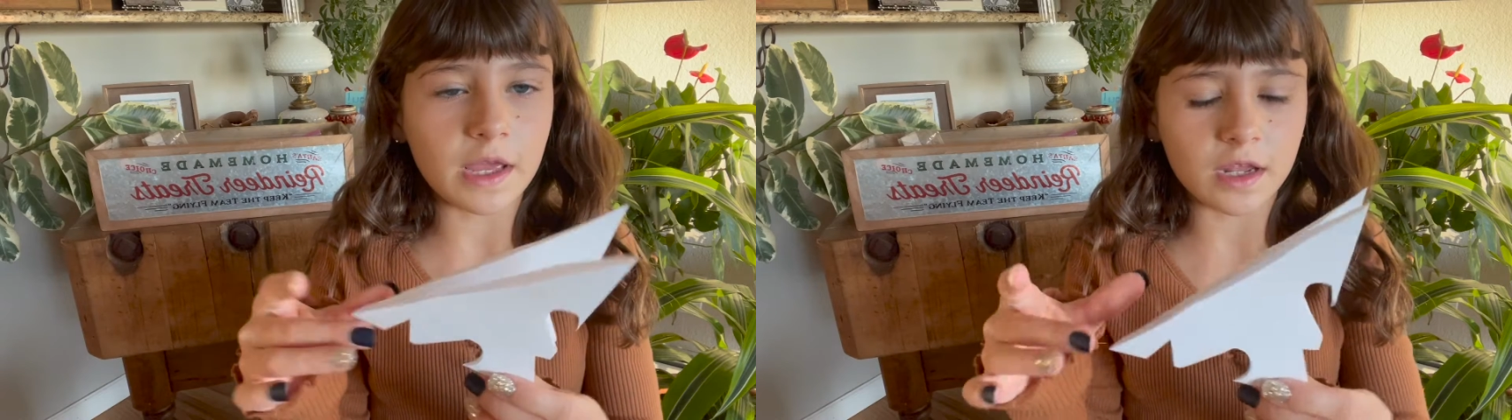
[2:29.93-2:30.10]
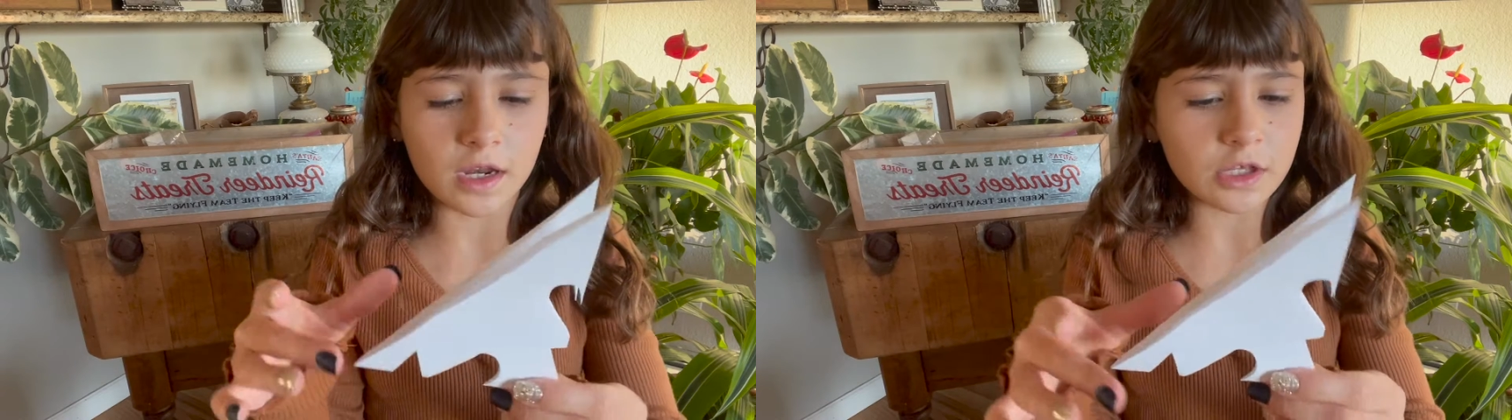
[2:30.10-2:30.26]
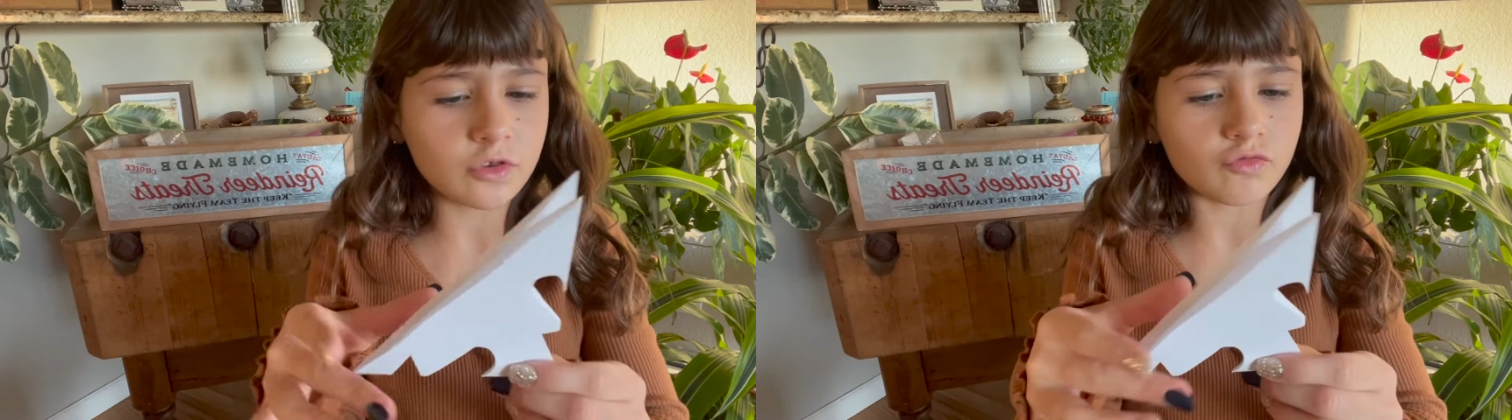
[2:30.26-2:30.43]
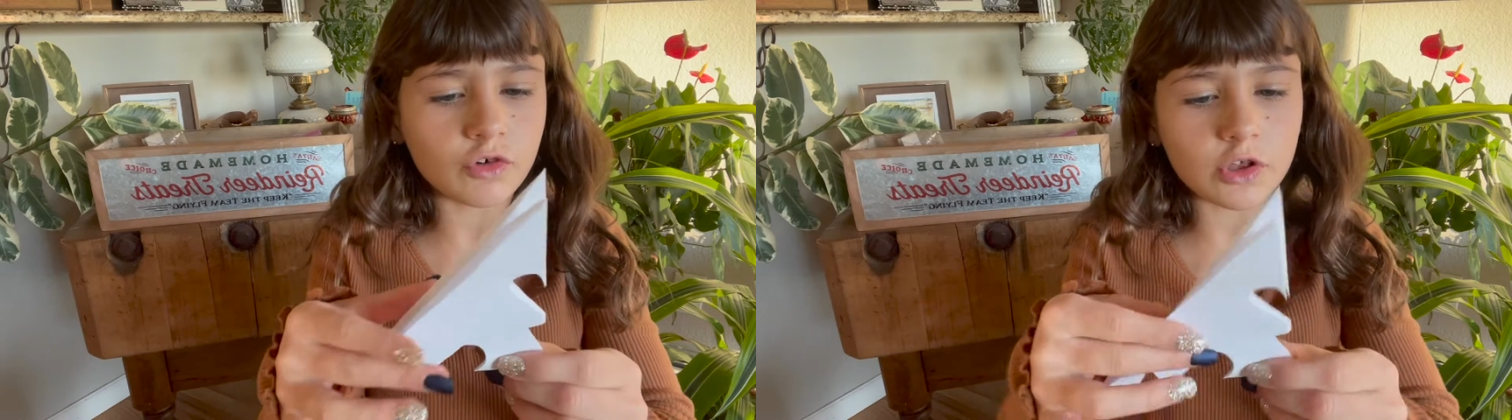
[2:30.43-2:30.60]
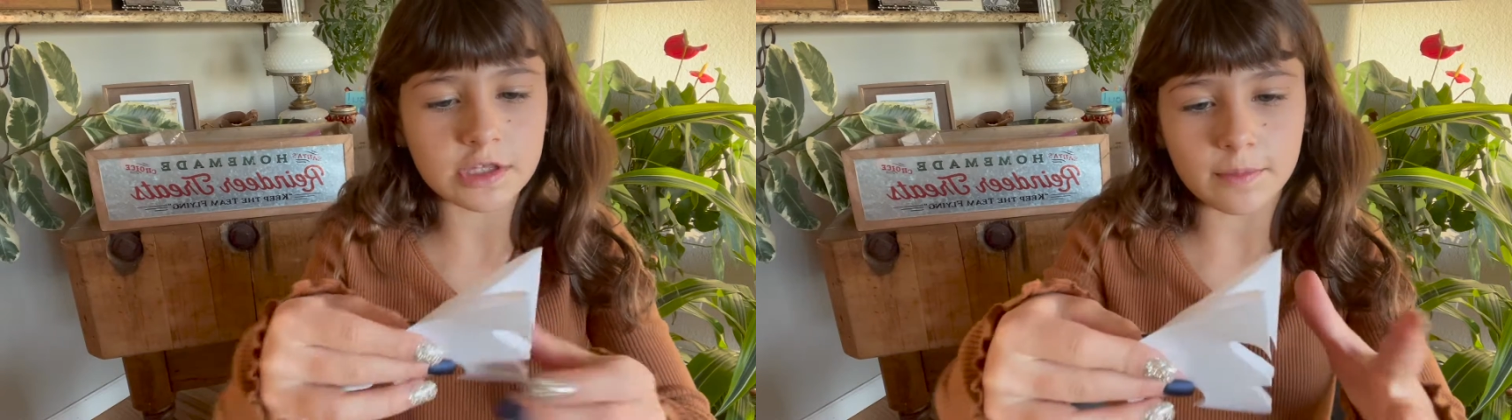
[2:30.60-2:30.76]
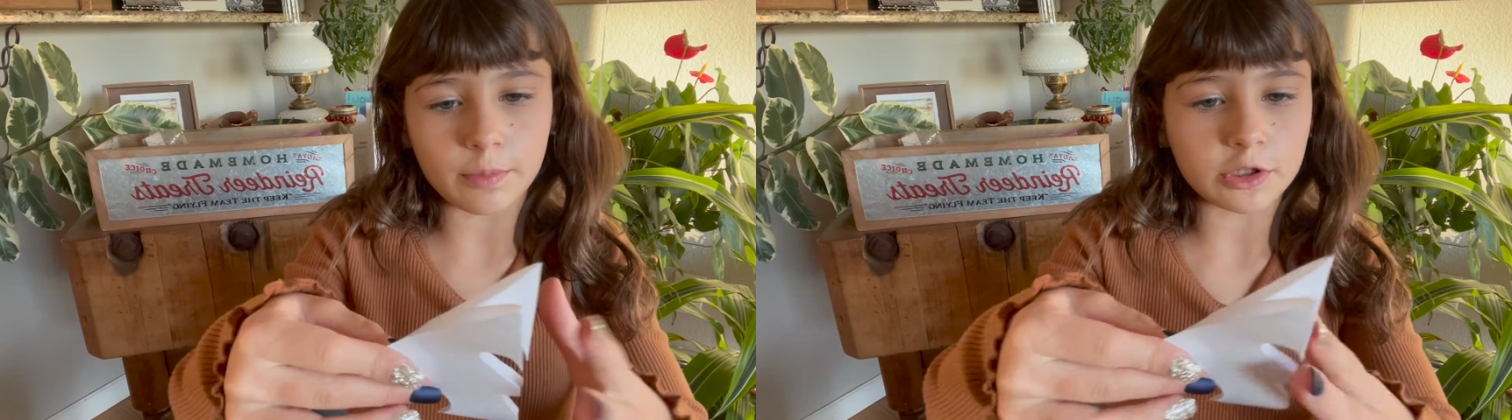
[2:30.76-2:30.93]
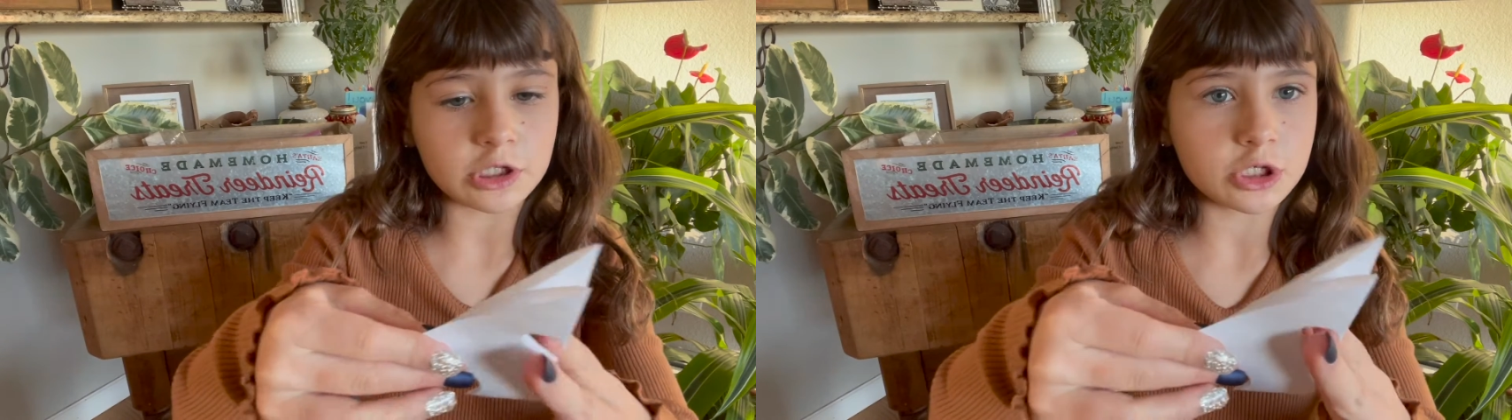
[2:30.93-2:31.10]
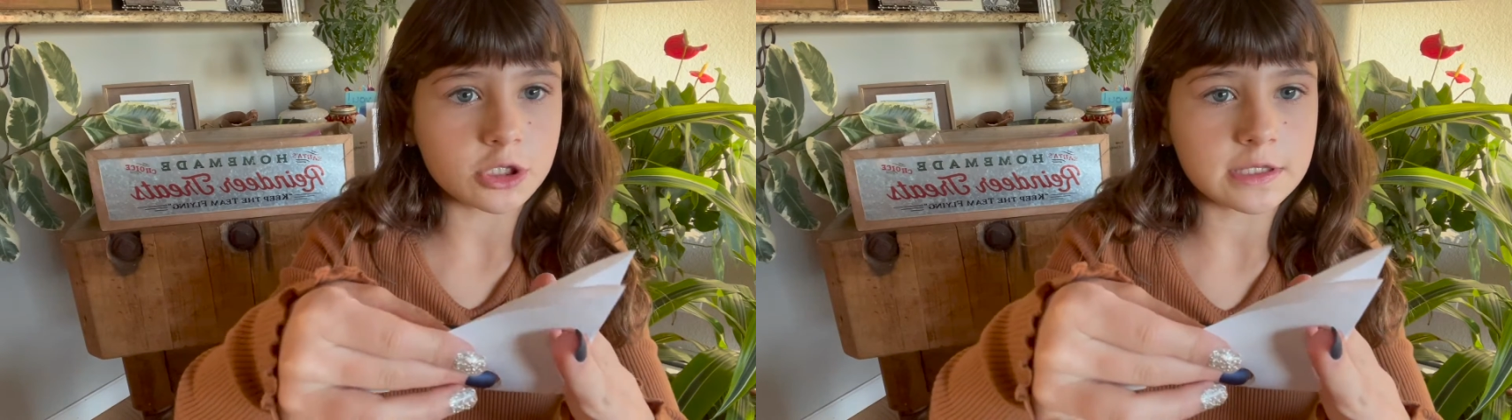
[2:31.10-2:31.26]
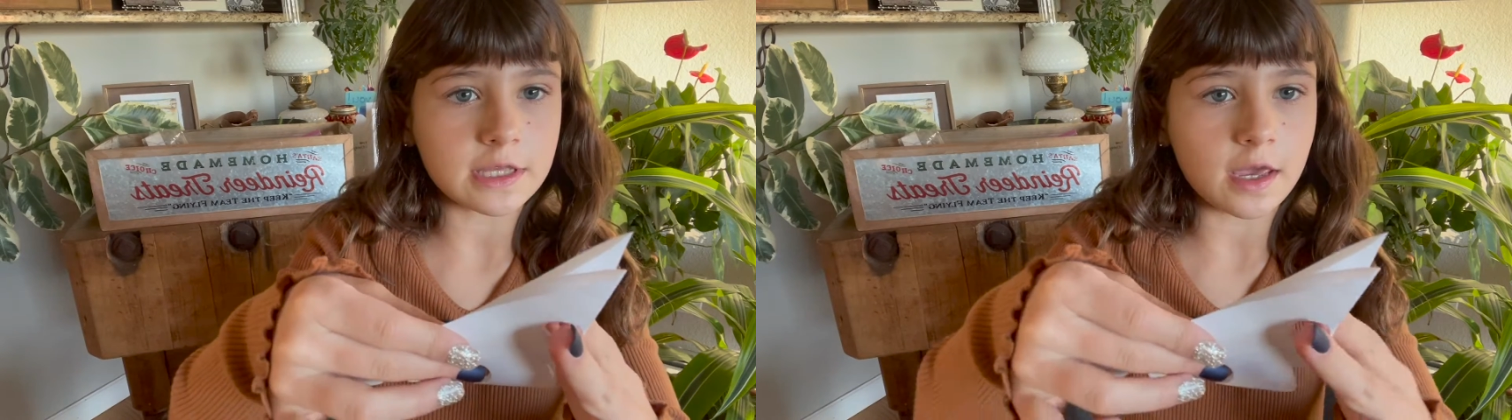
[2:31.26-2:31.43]
and it's really simple. It's
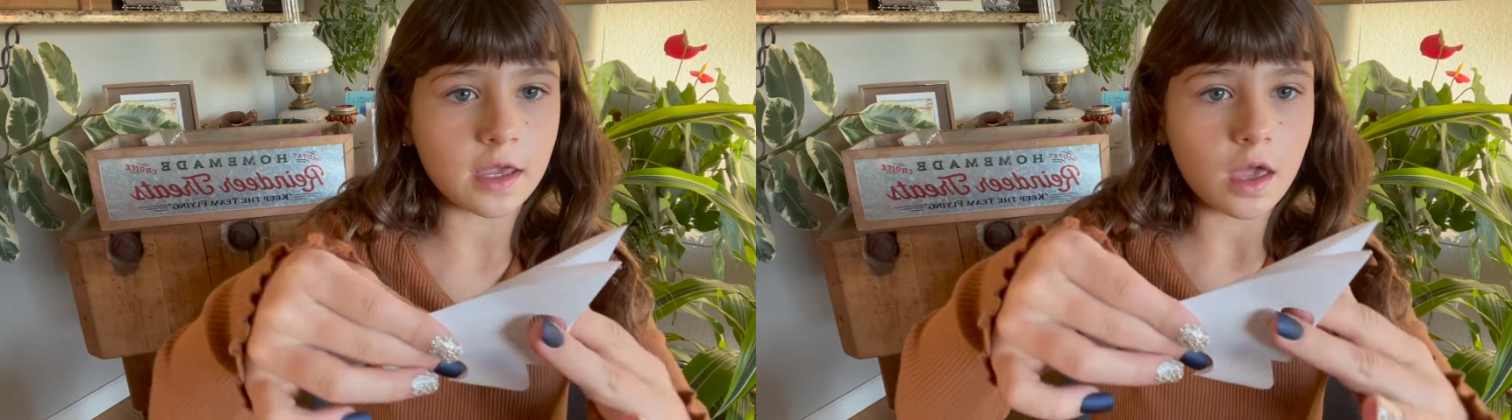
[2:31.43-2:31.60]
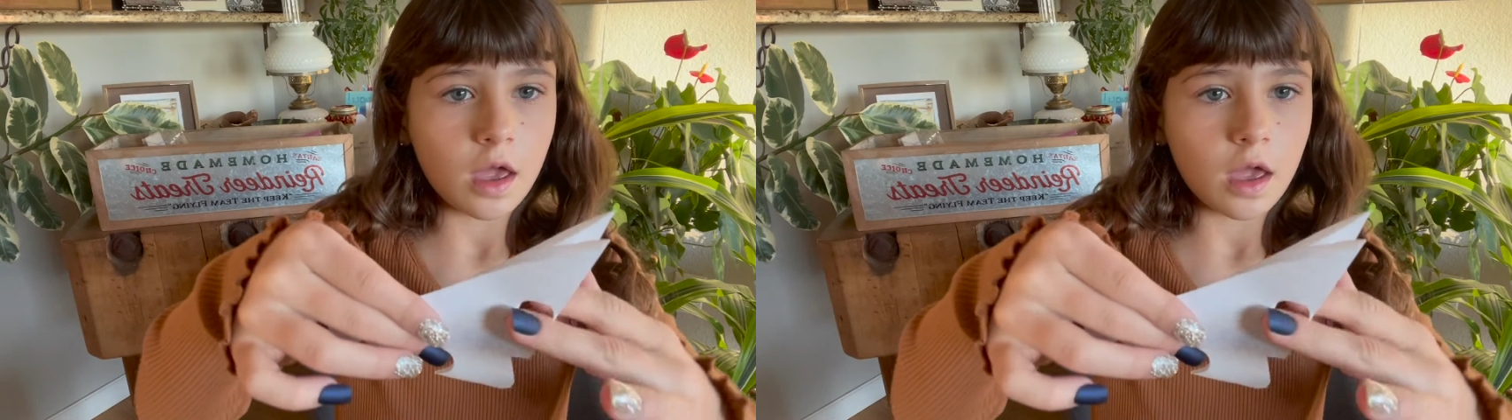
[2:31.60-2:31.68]
just like